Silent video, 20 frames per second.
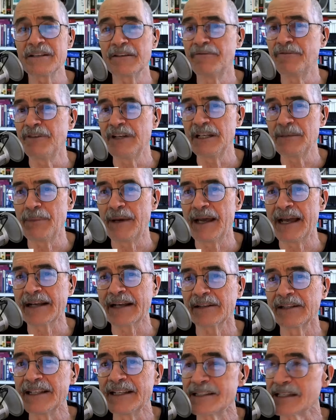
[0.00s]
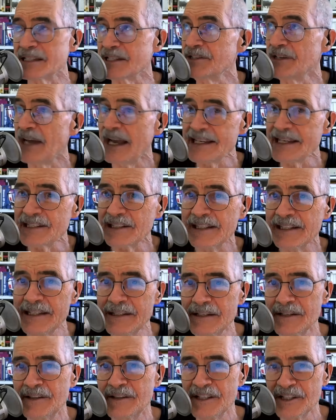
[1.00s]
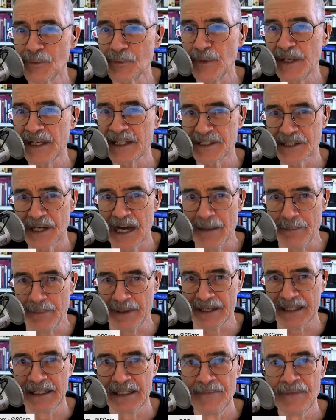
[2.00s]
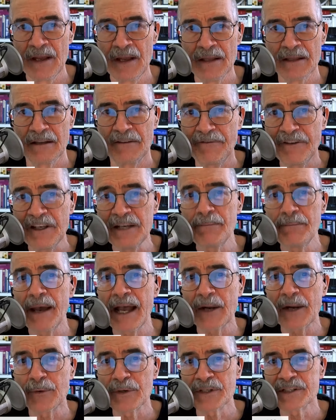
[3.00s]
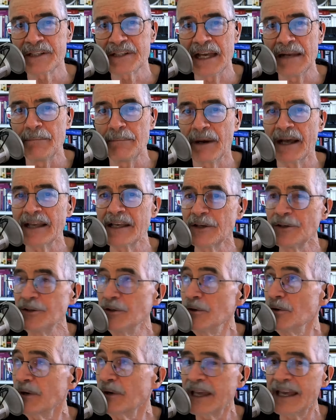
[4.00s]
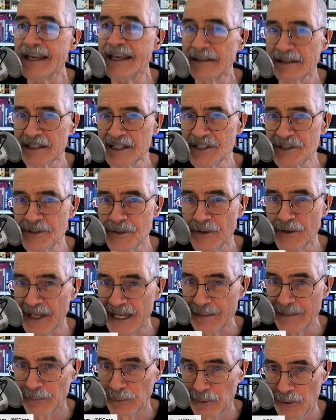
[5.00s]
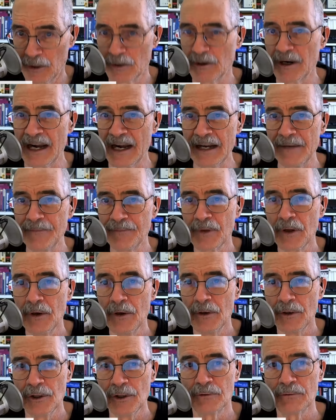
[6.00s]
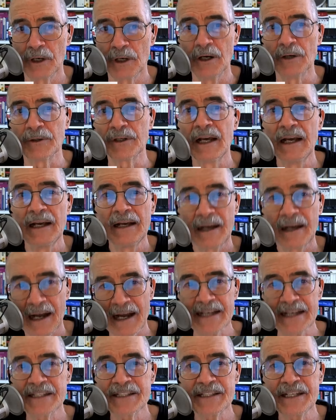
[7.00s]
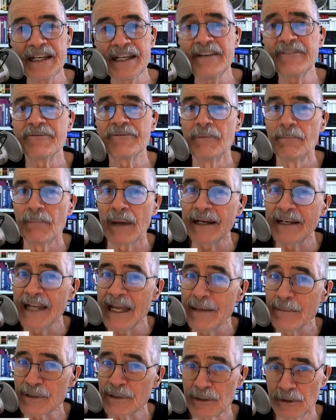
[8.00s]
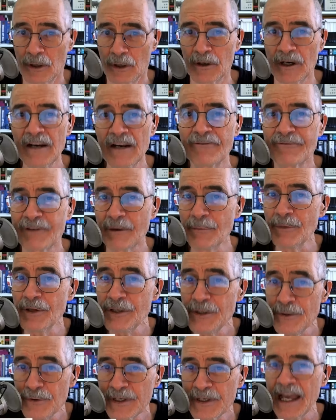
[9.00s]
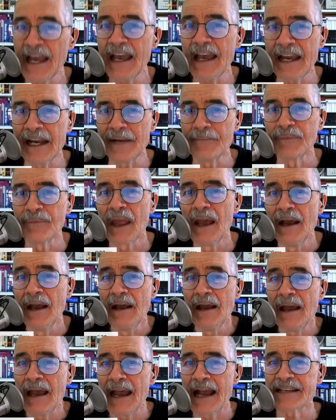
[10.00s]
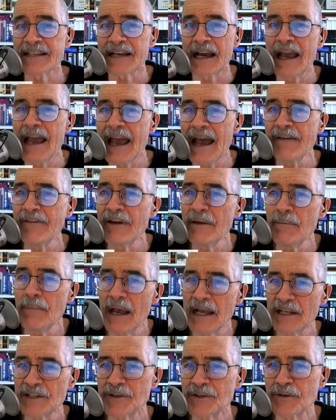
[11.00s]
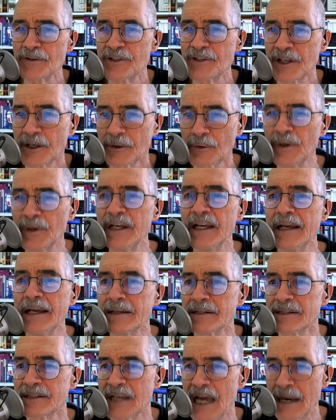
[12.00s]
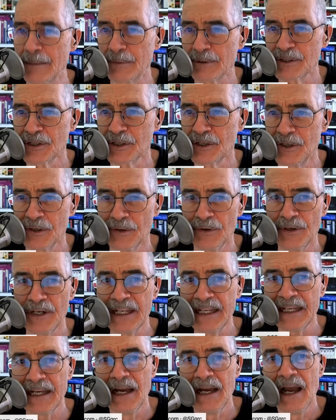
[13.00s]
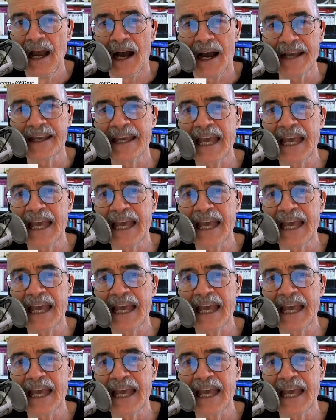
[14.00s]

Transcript: of feedback leads us nicely into this week's topic. The feedback was sent by a U K listener named Laura, who wrote, "Hi, Steve. My name is Laura from the U K. As I have a master's degree in cybersecurity, I